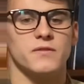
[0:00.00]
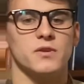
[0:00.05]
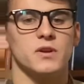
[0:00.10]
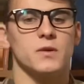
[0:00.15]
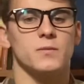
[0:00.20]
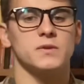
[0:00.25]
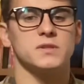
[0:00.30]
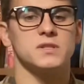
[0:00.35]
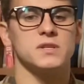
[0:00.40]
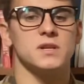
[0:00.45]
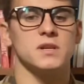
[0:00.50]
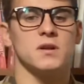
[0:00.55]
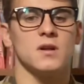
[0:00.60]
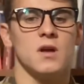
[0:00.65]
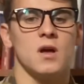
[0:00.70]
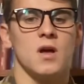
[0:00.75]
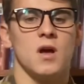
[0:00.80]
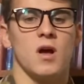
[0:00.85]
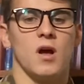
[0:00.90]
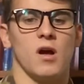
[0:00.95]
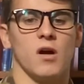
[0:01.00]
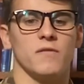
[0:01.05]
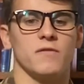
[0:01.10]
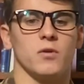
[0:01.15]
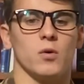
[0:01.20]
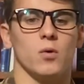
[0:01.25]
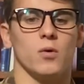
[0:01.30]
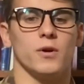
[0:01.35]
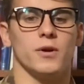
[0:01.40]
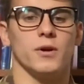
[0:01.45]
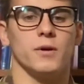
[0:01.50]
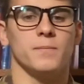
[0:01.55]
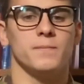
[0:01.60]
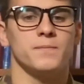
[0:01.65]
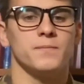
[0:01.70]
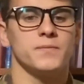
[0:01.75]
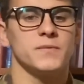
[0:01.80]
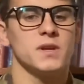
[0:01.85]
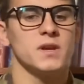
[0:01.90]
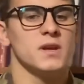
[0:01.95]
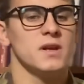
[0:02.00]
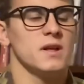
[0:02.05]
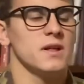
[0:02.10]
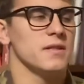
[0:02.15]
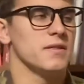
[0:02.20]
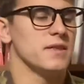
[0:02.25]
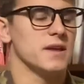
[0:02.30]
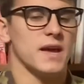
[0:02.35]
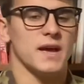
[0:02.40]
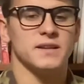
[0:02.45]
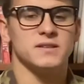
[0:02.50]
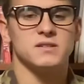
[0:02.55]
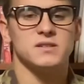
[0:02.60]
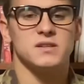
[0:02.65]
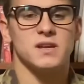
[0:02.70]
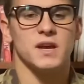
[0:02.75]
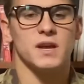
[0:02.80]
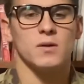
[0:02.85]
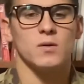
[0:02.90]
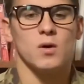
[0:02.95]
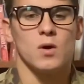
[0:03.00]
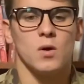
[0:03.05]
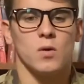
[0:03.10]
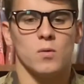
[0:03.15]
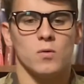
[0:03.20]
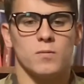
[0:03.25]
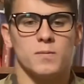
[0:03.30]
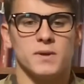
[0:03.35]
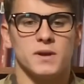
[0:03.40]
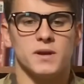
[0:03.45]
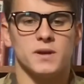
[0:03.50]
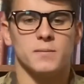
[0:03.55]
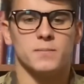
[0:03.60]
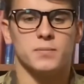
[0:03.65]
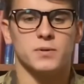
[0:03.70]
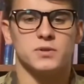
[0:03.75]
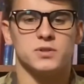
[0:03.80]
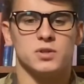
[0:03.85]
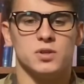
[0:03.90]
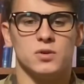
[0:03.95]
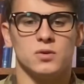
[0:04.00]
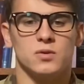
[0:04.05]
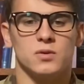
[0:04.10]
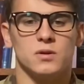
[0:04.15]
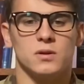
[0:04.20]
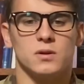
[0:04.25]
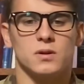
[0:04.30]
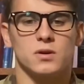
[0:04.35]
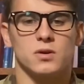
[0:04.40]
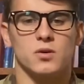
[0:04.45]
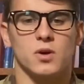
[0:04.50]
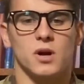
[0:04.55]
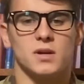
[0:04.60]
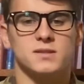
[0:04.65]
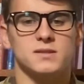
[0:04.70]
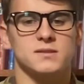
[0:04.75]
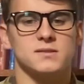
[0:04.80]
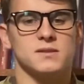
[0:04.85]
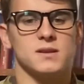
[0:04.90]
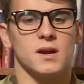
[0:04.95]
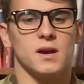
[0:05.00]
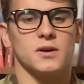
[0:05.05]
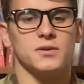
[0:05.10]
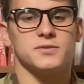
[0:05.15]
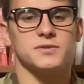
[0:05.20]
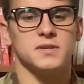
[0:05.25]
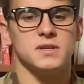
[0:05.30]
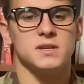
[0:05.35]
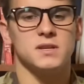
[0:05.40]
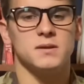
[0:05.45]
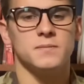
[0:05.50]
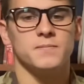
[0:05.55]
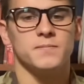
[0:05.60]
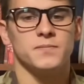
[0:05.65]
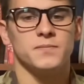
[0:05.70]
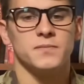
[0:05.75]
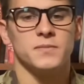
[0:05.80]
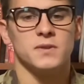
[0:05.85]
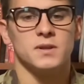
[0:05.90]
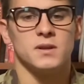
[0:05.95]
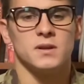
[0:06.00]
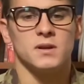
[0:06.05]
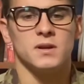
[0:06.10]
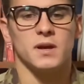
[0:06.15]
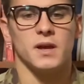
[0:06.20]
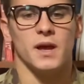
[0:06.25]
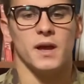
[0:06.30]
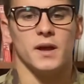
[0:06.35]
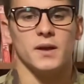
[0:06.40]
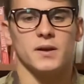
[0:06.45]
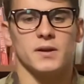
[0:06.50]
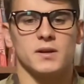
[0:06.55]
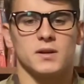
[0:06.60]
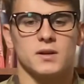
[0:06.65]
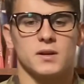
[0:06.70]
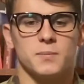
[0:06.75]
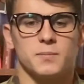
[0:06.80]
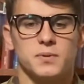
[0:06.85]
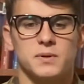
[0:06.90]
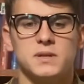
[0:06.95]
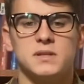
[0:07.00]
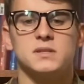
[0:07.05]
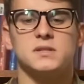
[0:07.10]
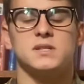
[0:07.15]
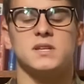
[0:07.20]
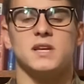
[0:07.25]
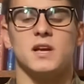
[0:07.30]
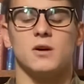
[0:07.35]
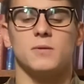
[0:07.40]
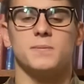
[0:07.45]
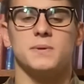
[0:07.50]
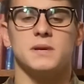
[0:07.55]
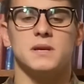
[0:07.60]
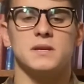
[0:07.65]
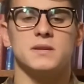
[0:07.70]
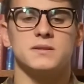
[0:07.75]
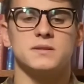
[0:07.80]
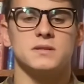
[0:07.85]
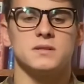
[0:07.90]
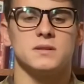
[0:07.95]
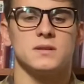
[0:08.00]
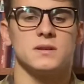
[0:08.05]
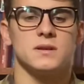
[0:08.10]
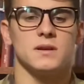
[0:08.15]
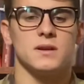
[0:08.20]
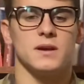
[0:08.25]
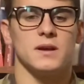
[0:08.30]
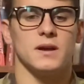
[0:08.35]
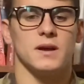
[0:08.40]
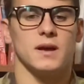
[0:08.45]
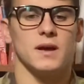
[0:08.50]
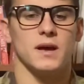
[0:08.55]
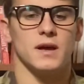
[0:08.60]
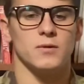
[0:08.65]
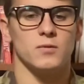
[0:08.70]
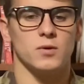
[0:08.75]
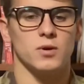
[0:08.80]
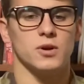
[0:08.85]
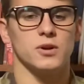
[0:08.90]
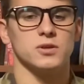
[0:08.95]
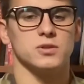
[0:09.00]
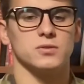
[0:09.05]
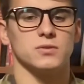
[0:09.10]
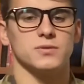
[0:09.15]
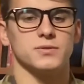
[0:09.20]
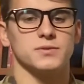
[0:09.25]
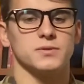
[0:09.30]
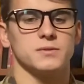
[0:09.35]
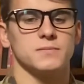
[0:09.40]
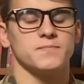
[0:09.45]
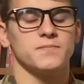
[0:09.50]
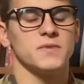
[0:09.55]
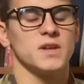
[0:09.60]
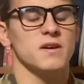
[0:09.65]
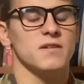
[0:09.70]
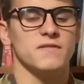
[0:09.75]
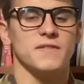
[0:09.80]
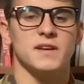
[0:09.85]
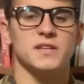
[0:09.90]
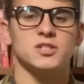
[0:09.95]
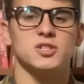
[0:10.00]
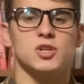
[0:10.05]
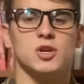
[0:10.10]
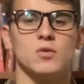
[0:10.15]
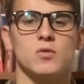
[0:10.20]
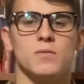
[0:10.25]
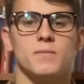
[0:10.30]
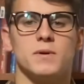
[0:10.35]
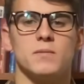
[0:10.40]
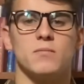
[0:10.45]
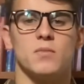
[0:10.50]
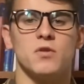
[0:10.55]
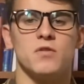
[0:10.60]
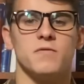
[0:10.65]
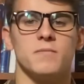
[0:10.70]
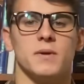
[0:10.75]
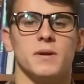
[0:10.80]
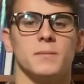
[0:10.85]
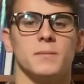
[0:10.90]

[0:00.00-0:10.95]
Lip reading: receipt of the order. The end state will be platoon crosses the LD, completes TLPs, and rehearsals. Phase 2 will be movement,